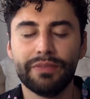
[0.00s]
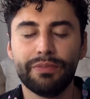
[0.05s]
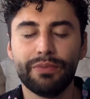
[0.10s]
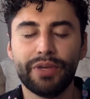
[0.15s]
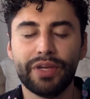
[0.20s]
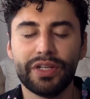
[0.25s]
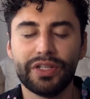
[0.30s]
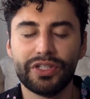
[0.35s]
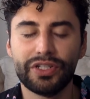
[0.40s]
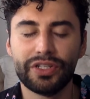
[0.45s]

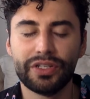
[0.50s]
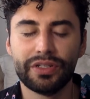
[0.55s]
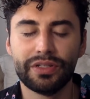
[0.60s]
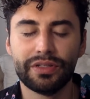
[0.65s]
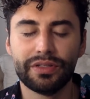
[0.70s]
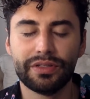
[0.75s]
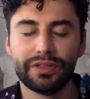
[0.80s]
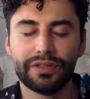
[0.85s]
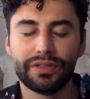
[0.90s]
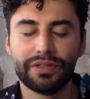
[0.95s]

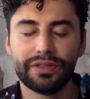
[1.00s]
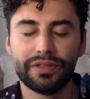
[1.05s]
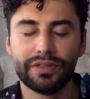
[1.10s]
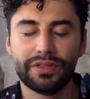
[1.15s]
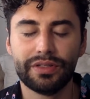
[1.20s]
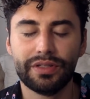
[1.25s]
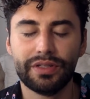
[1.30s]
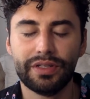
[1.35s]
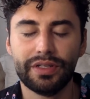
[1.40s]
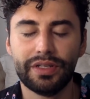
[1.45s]
branches
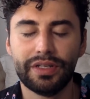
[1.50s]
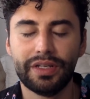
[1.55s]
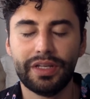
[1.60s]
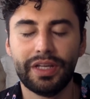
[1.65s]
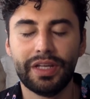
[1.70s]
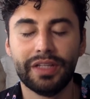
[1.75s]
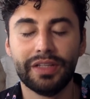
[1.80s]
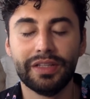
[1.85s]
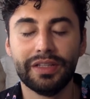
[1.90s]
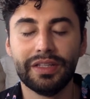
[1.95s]

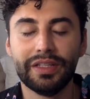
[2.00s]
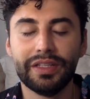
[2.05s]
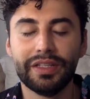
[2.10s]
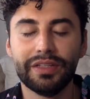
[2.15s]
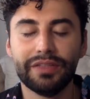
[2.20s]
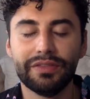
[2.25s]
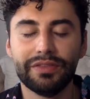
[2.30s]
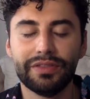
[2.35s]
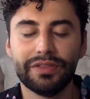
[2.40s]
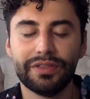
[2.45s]
and
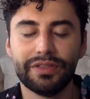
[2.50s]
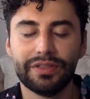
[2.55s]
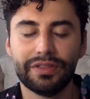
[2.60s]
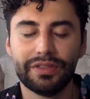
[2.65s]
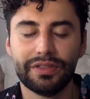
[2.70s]
leaves,